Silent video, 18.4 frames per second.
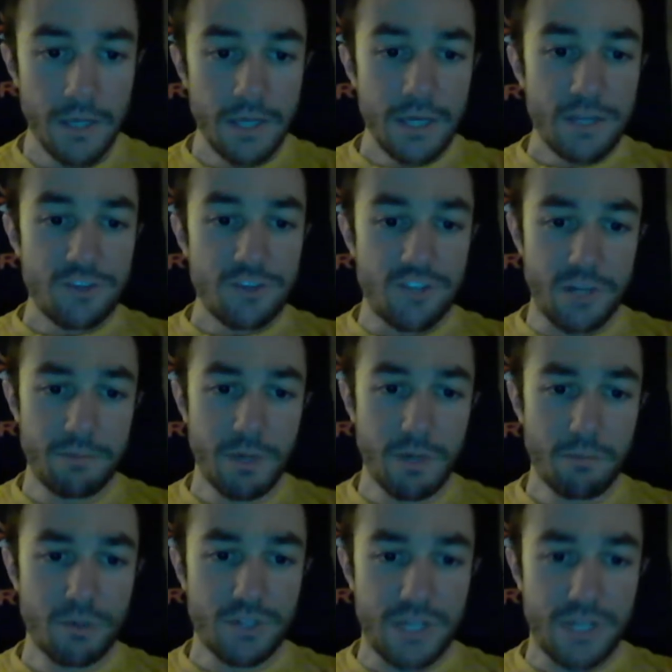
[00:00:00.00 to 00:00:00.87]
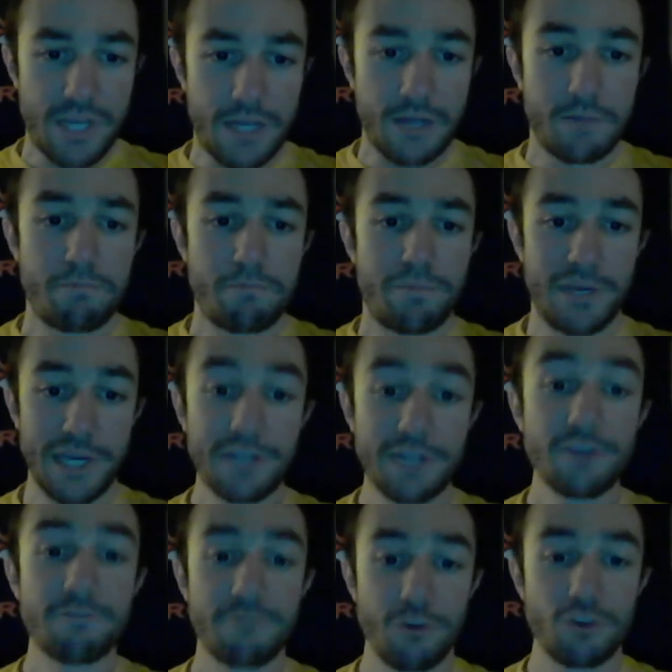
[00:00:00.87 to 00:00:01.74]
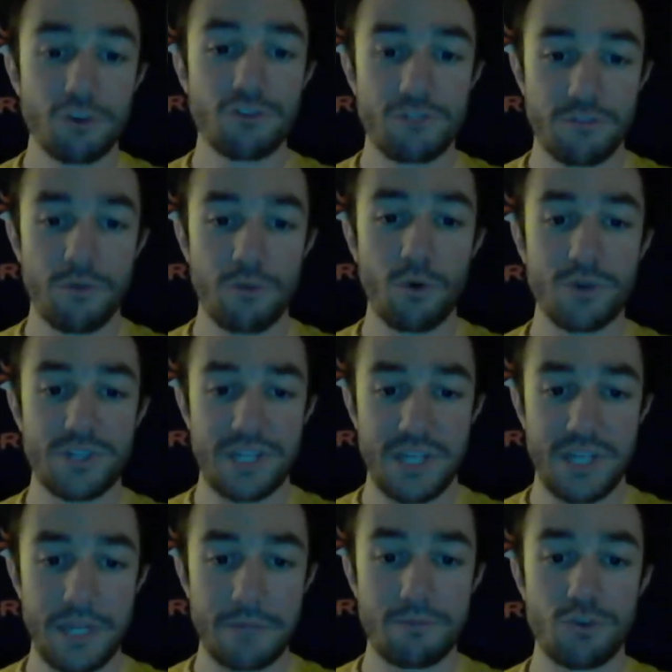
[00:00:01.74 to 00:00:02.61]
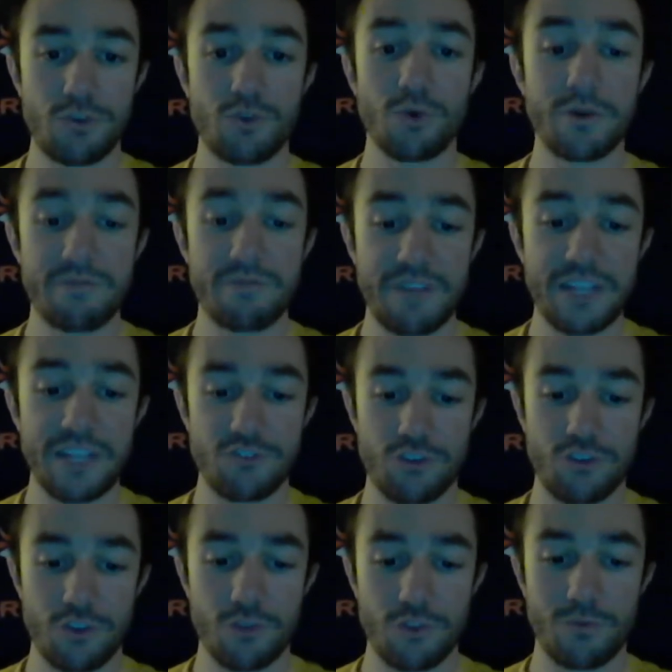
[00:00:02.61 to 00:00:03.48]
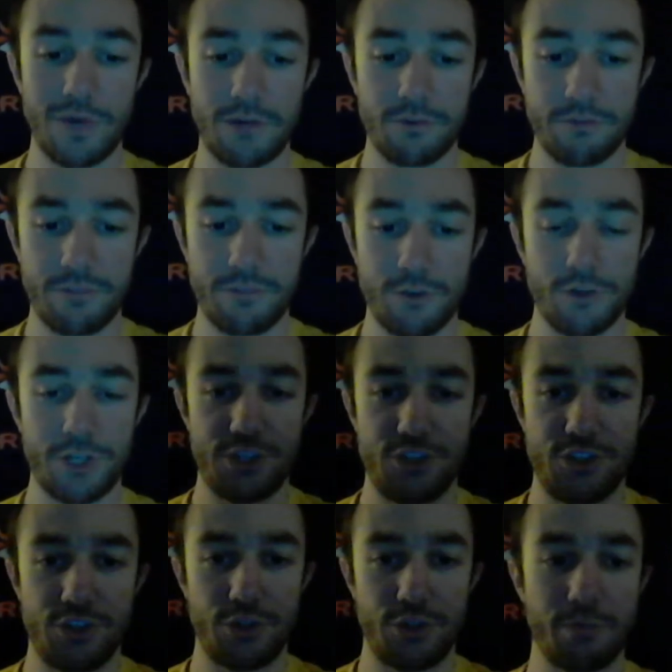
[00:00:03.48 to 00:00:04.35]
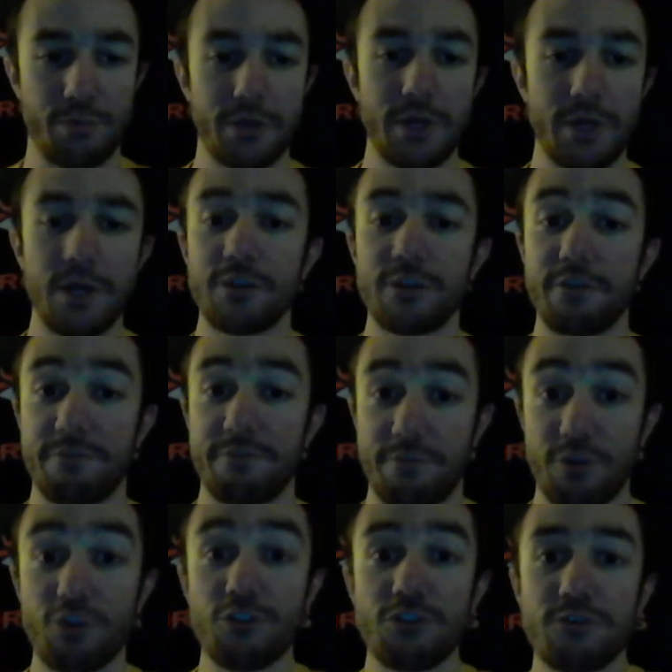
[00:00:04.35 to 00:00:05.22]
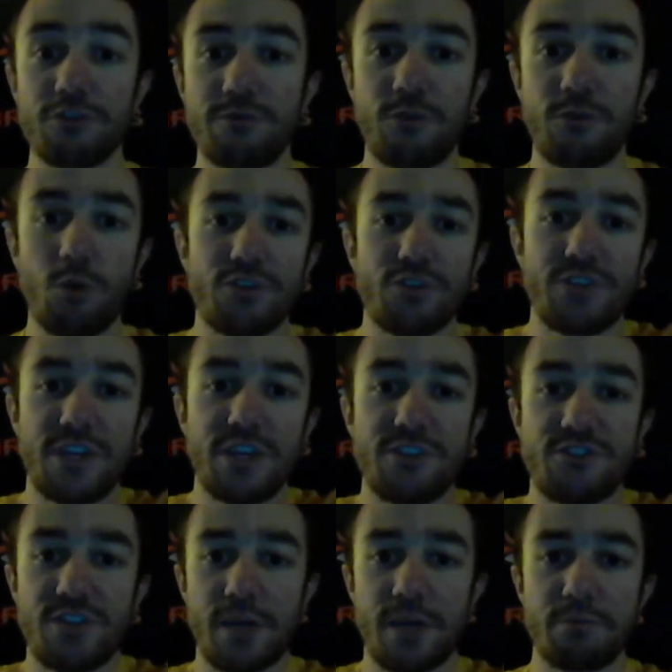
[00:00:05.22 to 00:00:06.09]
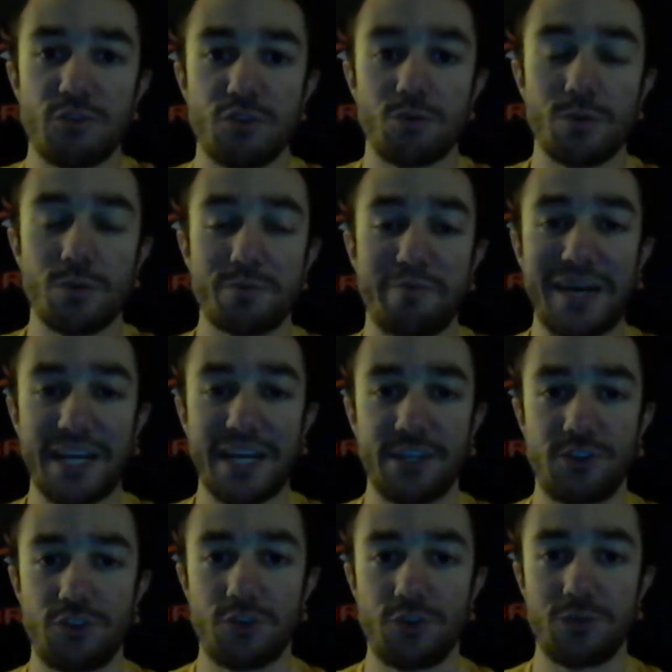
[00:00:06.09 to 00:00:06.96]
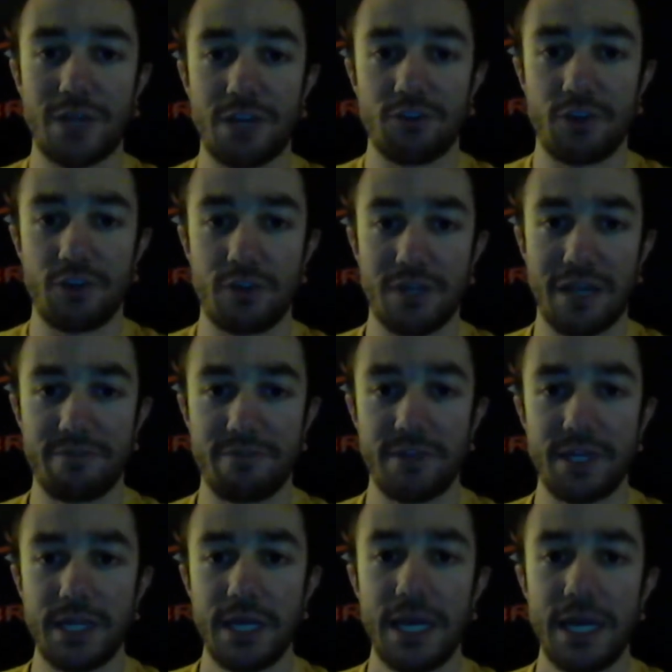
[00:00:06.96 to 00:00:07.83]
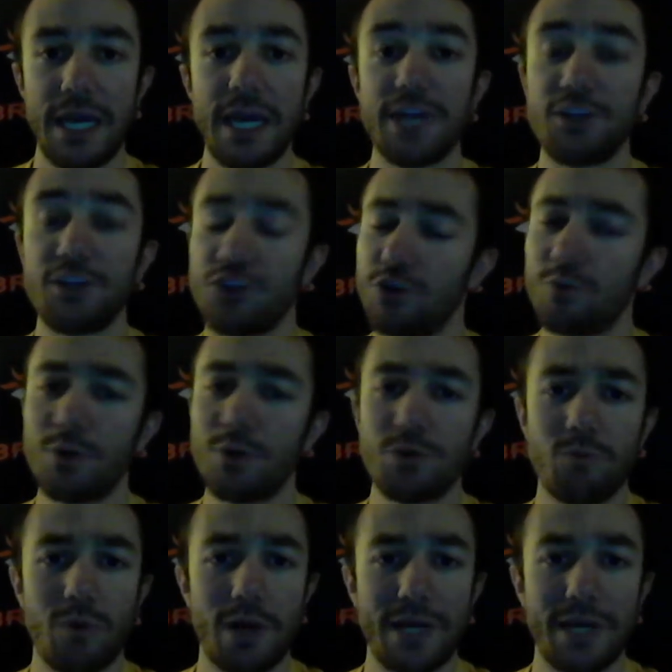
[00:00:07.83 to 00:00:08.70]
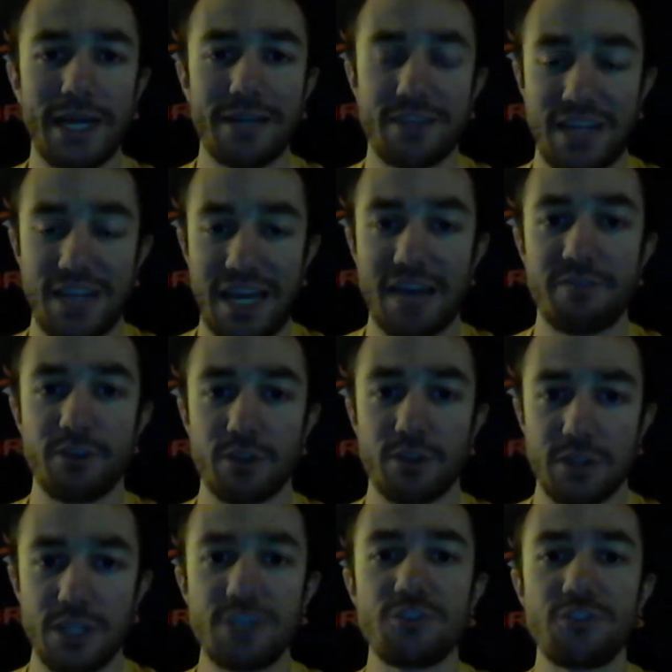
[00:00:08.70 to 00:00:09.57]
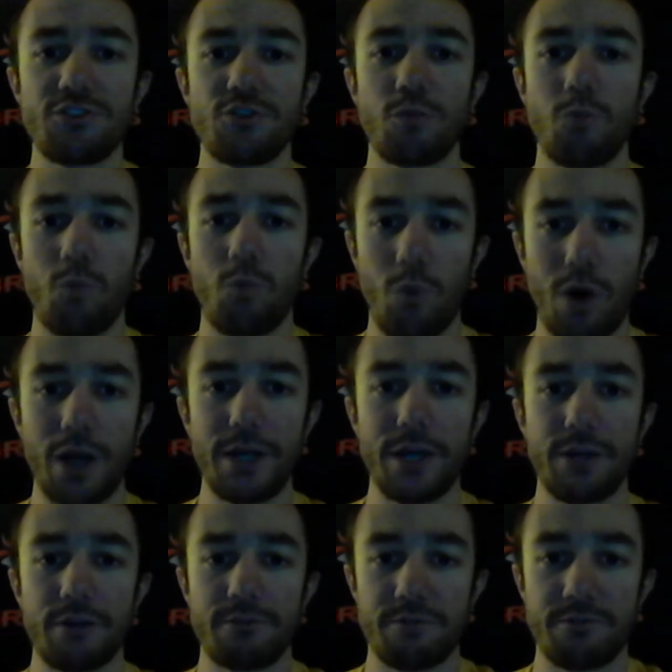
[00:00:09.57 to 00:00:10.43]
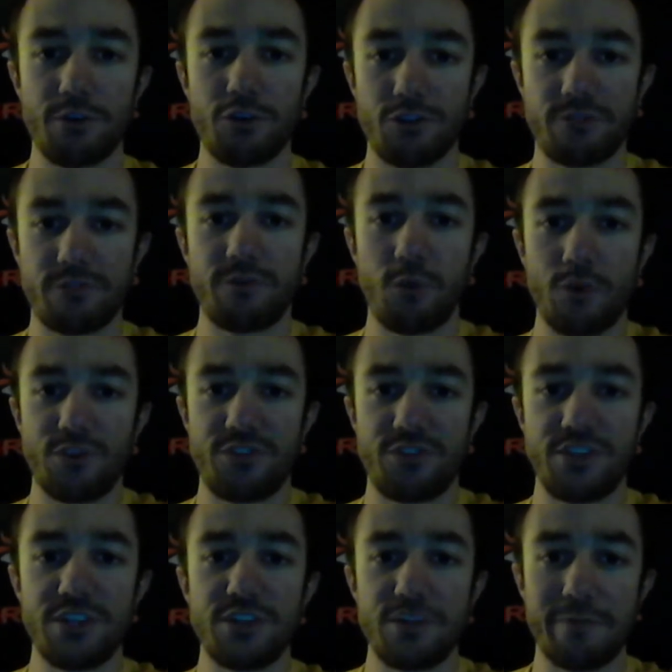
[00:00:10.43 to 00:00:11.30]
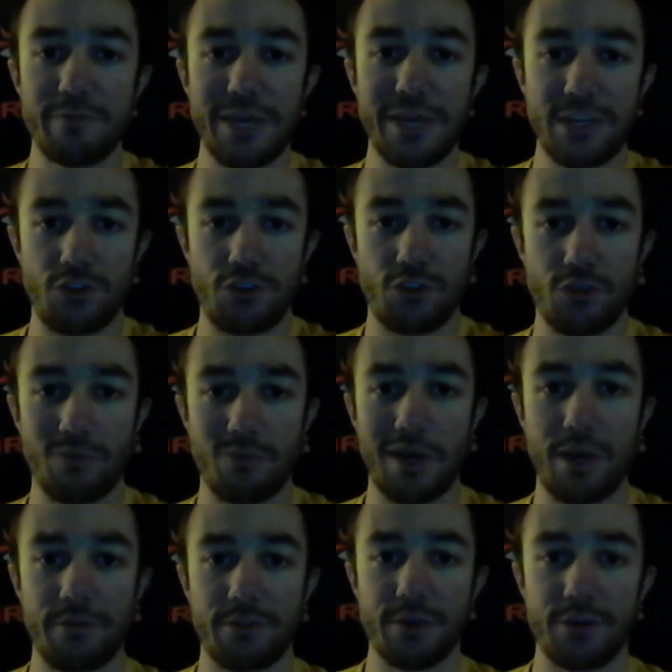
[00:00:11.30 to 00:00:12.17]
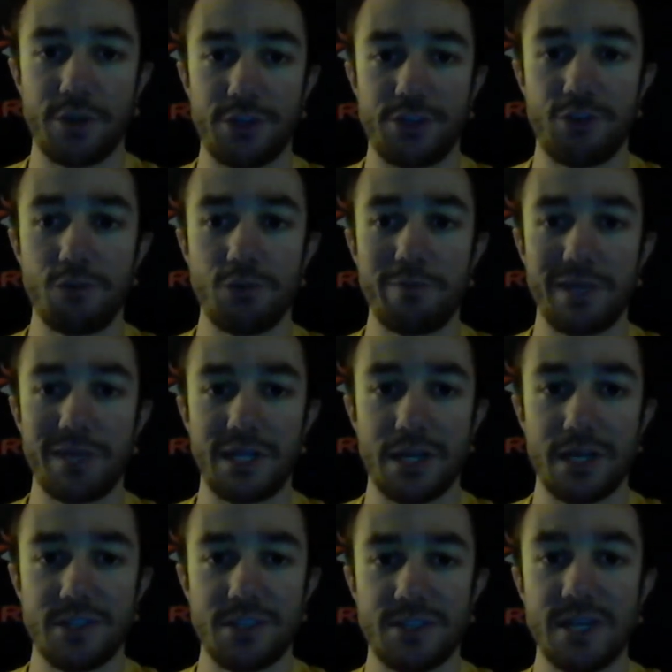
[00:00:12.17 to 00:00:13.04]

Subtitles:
Tip number 10, pick a first 4 team to advance to the round of 32. The first 4's inception was back in 2011, and you would want to have at least 1 first 4 seed to make it to the round of 32, because